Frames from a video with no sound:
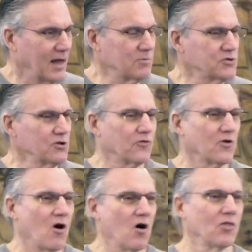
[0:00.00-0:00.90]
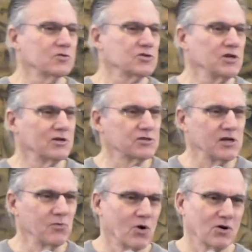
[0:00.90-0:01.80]
And I'm sure for all those
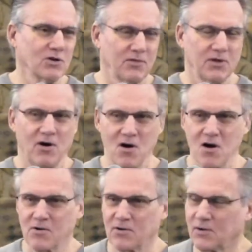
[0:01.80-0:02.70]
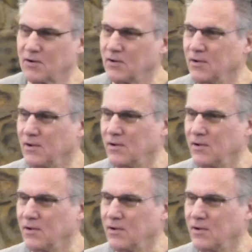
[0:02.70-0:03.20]
years he worked on the ark,